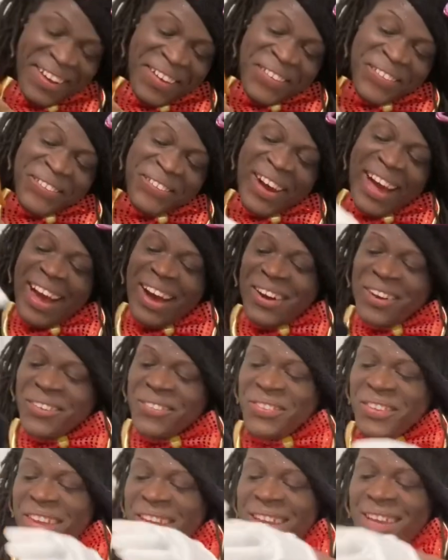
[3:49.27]

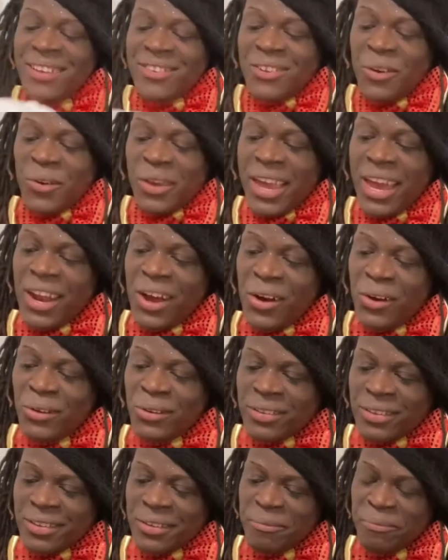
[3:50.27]
Wow. So
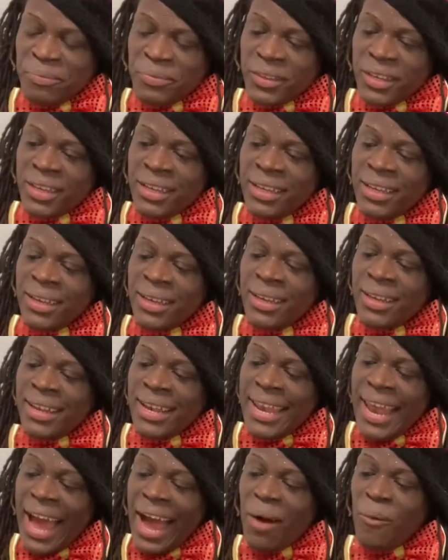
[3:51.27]
kiddos,
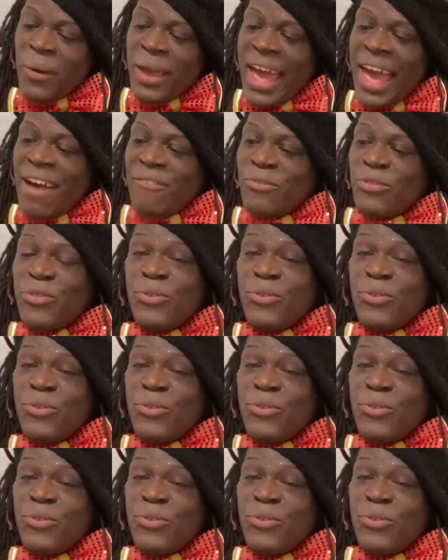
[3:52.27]
now we have